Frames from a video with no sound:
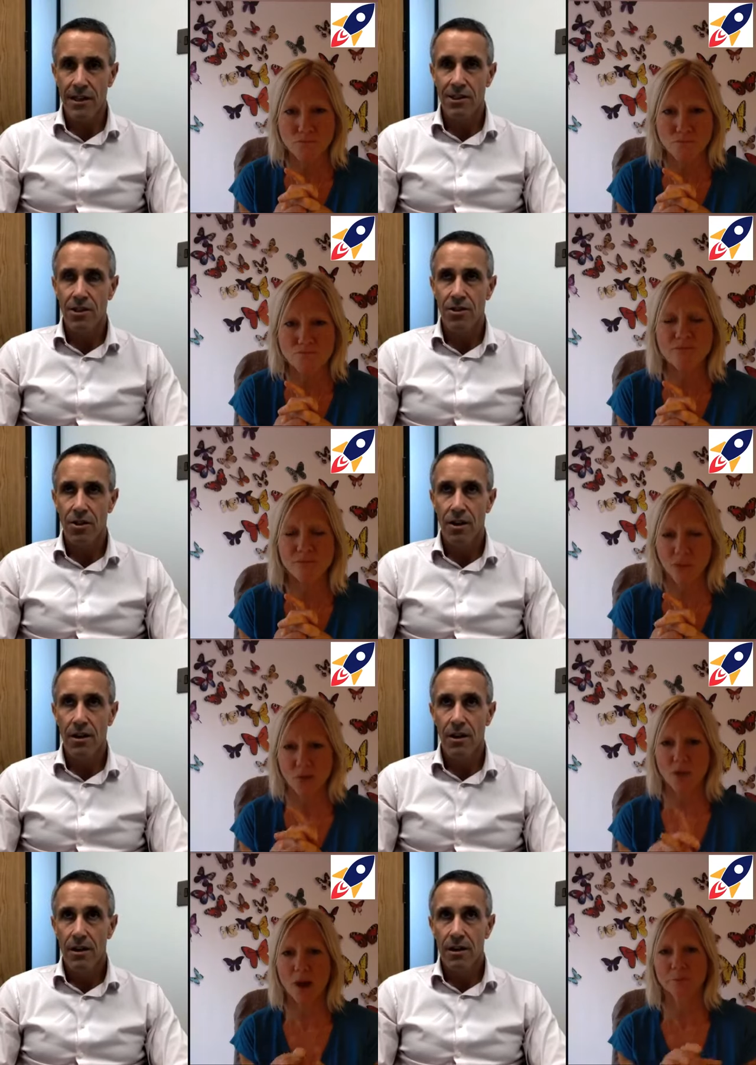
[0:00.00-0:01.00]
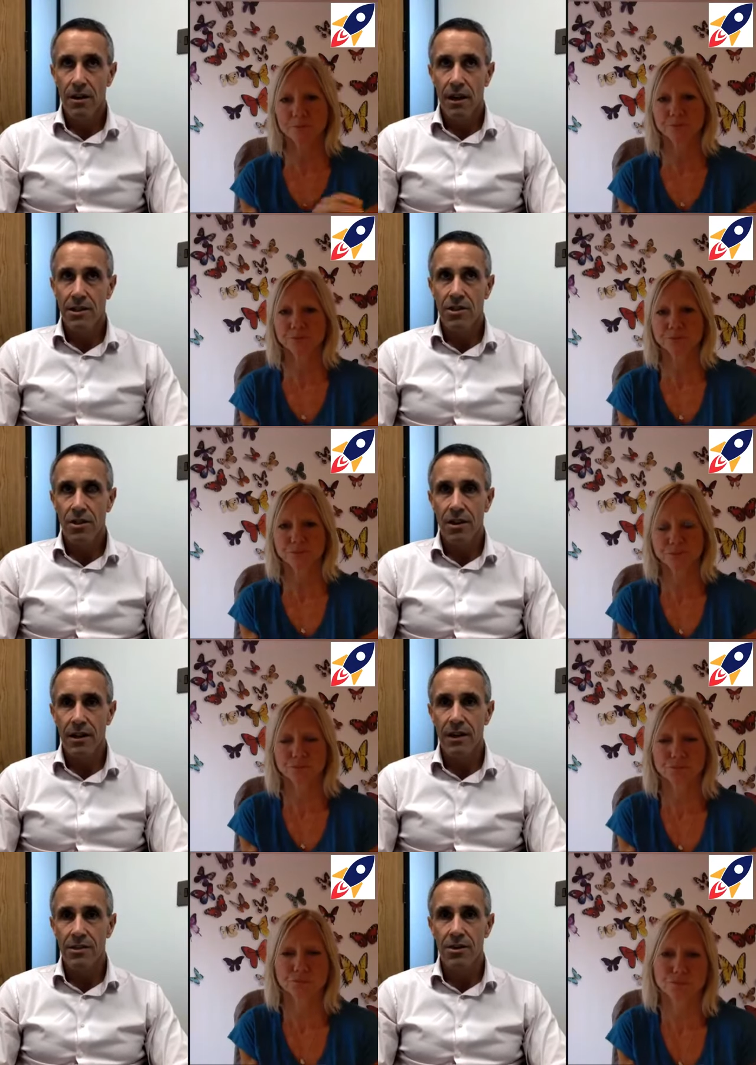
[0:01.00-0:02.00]
Speaker 1: actually took it took
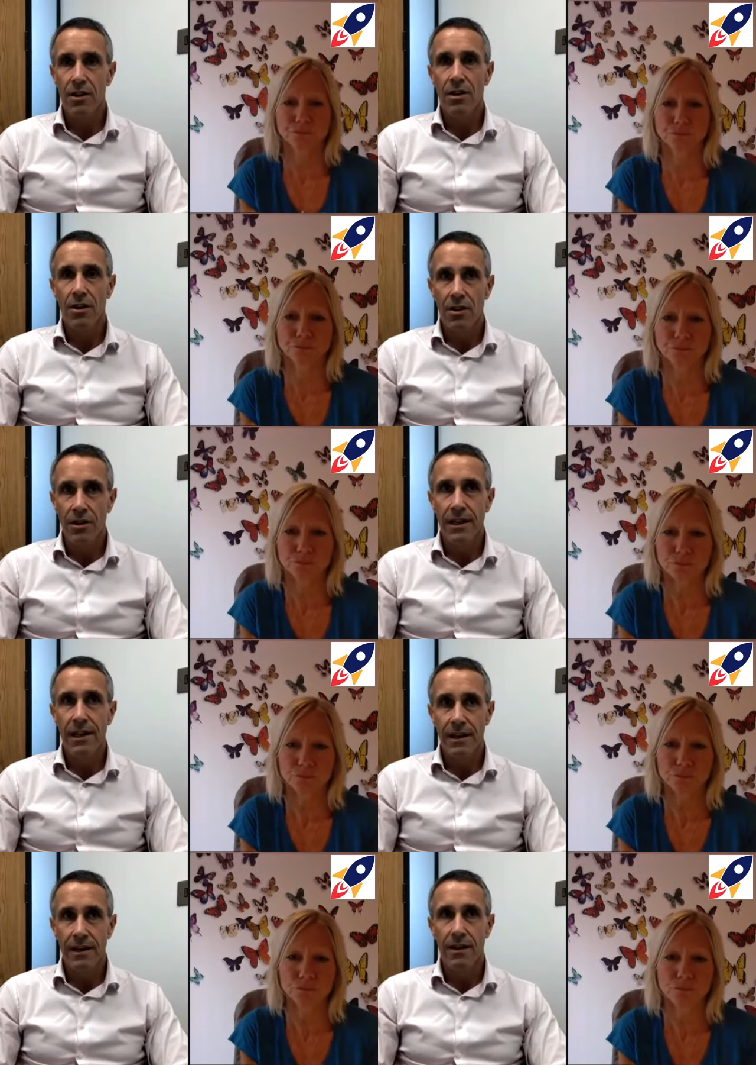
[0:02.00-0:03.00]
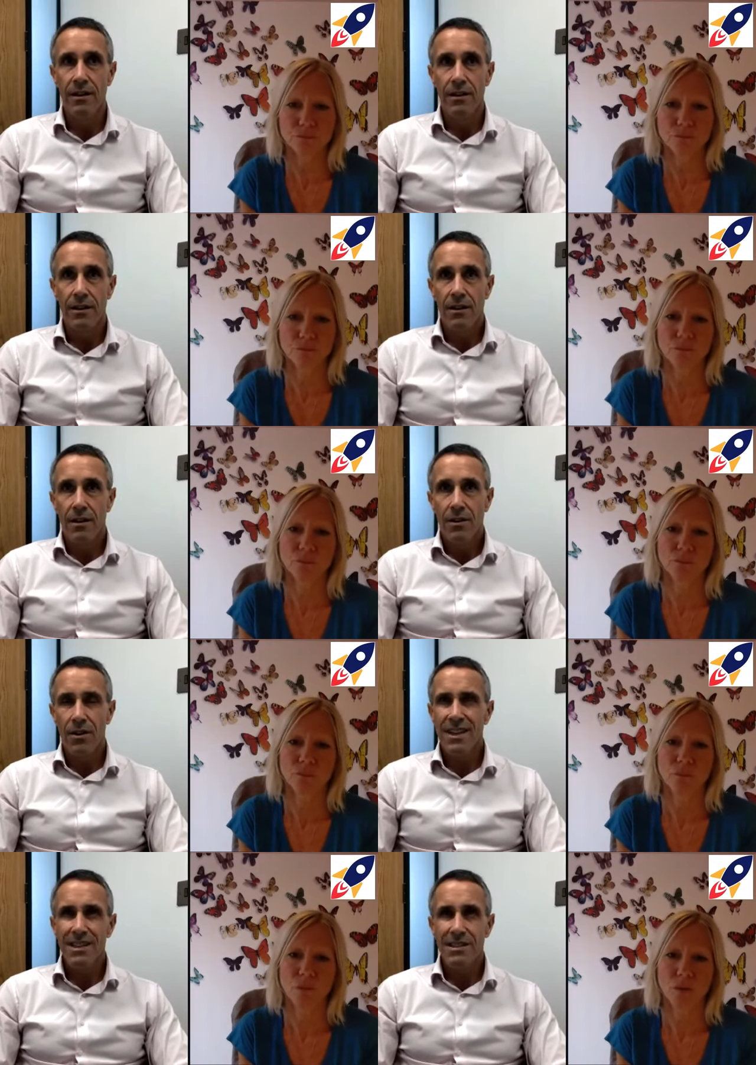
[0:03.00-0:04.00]
a it took a good year not